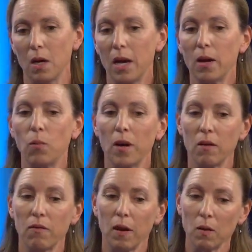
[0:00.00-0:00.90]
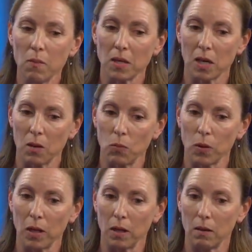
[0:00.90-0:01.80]
And what I found in my time
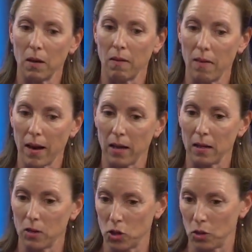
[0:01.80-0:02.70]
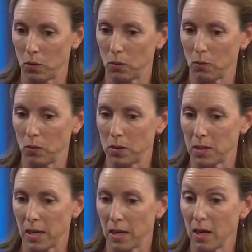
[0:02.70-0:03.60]
working in that issue was
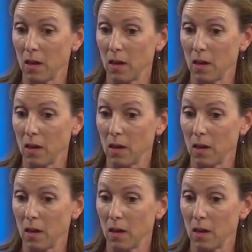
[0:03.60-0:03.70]
that